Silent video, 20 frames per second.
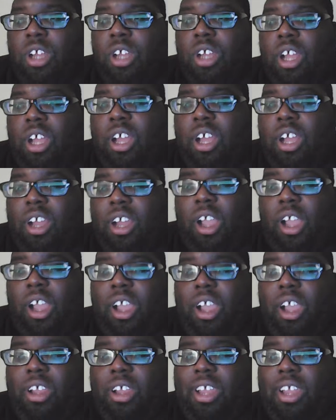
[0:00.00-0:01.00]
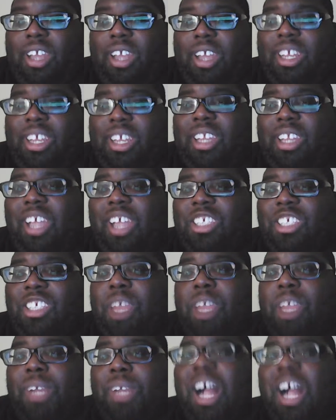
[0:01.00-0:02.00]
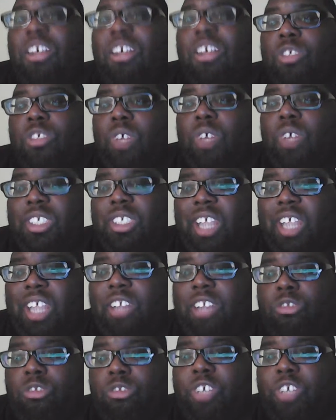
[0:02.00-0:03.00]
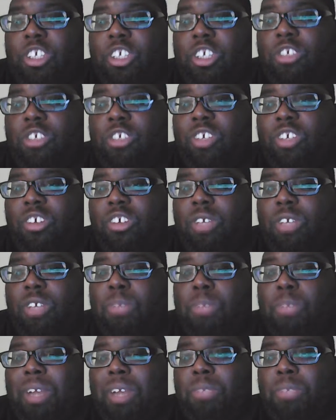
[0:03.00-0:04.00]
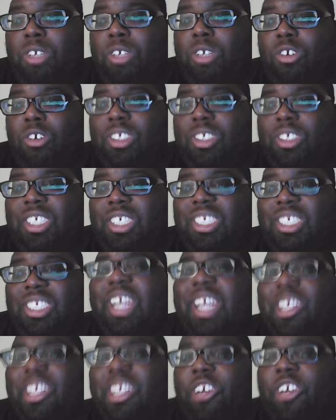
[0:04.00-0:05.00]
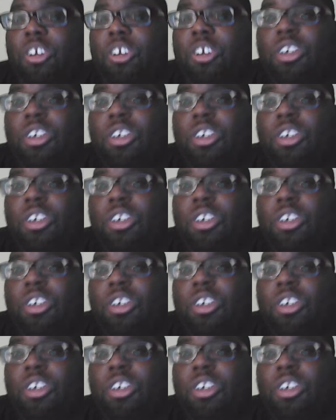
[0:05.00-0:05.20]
Uh, and then like Jamie Collins, who was like a 3 year. So he about to be going to his second year.